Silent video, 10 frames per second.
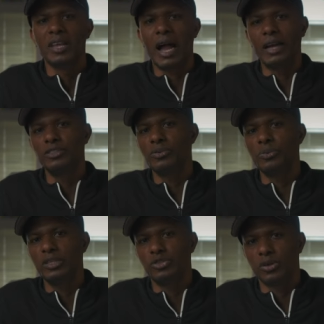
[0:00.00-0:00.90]
I don't
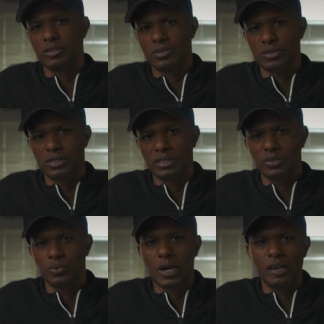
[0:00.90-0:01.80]
really trust those
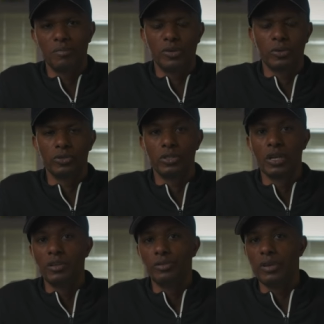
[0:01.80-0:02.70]
things. Why? Because
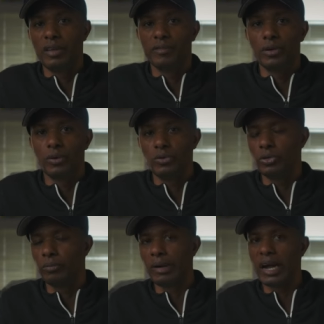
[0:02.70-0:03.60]
you never know. You
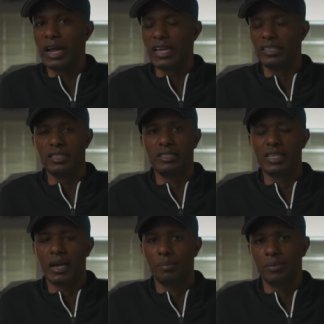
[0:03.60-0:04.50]
could buy a
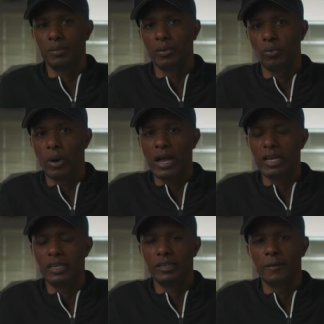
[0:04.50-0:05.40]
D-tap
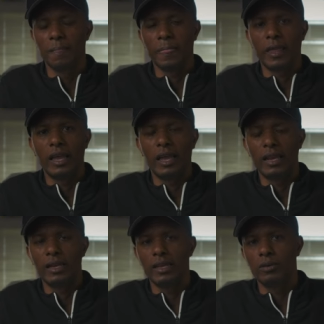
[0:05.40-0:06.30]
wire
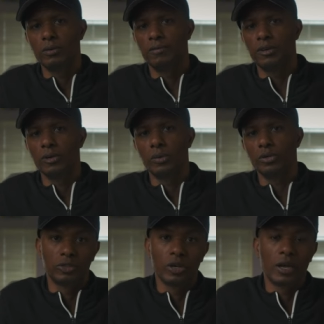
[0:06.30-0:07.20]
and it could very
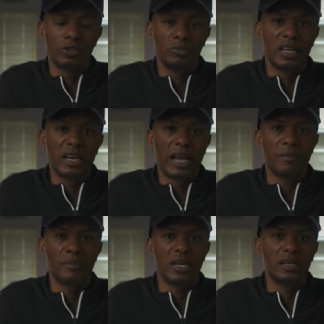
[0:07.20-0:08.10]
well turn out to be a
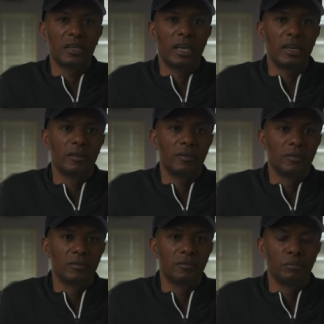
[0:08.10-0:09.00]
nightmare and
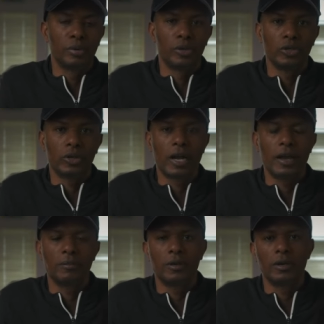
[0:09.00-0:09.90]
burn your
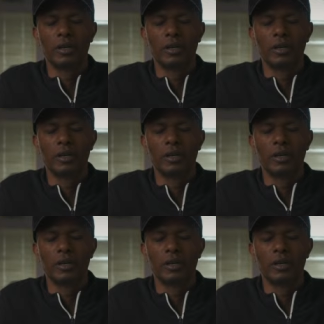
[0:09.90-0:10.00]
camera.